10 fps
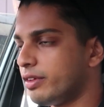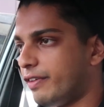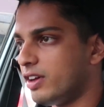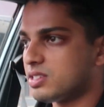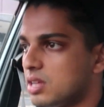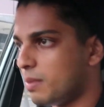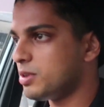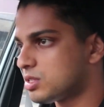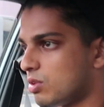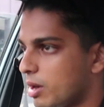first time
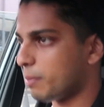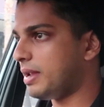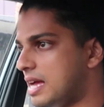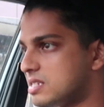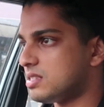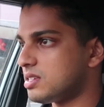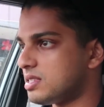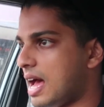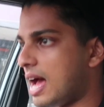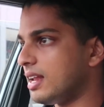historic plates, this,
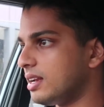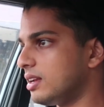that.